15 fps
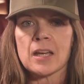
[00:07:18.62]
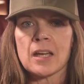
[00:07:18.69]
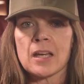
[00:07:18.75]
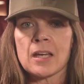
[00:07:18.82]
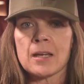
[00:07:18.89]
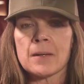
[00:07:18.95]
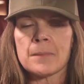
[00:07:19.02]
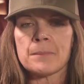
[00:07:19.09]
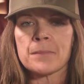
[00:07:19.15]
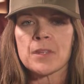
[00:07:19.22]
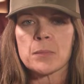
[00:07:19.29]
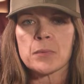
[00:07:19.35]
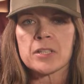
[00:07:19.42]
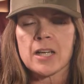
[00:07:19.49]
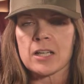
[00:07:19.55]
Um,
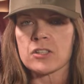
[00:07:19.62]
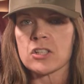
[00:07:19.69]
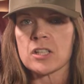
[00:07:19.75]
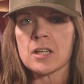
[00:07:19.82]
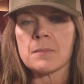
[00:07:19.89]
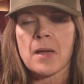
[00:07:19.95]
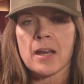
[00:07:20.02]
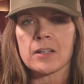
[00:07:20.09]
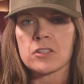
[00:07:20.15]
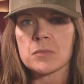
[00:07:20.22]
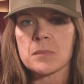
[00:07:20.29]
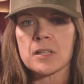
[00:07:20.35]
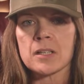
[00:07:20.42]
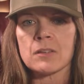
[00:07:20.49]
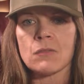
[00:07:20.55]
the protection and
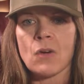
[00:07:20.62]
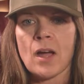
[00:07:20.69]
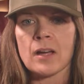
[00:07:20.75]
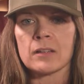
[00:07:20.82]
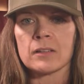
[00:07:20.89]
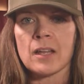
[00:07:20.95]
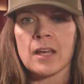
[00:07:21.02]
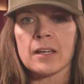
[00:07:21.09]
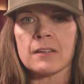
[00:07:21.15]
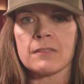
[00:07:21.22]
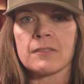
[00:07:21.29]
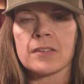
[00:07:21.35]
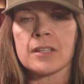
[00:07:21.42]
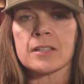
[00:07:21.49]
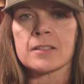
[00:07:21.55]
management of
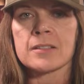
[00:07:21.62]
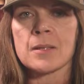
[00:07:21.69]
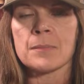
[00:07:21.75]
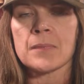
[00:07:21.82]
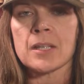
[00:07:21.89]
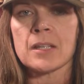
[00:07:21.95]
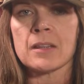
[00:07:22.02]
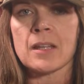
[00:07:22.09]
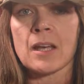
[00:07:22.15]
wildlife is something